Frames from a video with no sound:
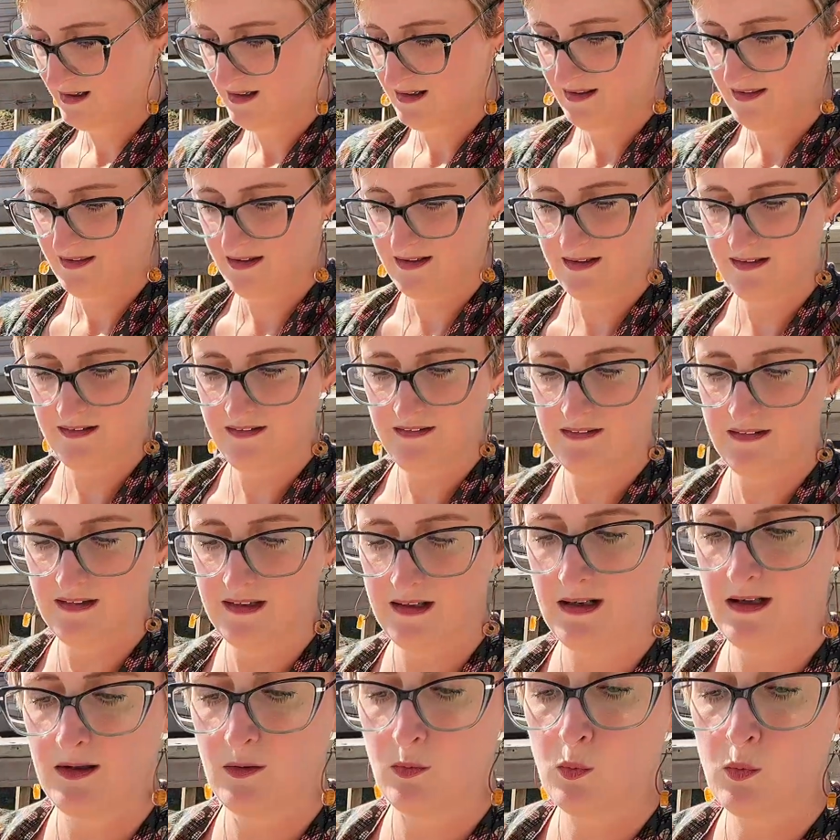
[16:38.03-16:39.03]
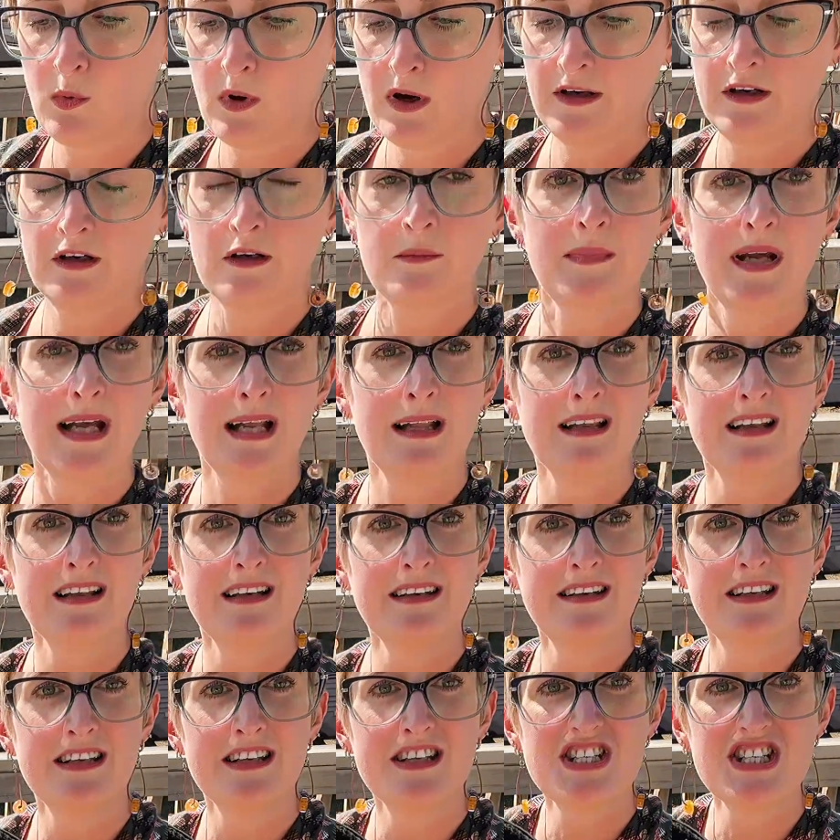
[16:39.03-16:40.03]
this little
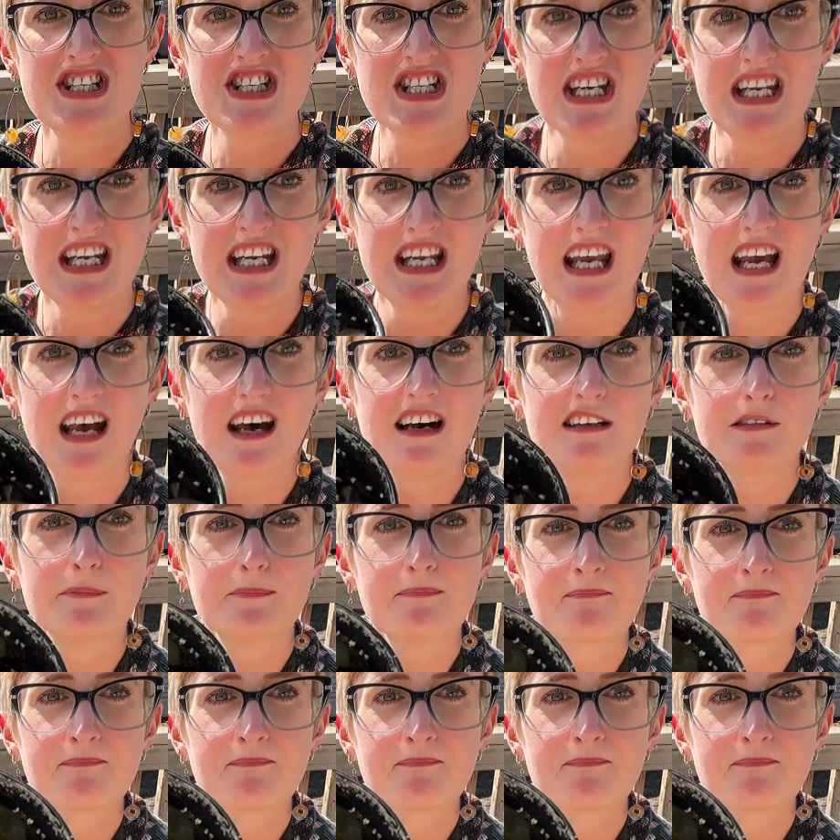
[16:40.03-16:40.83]
watermelon dischidia.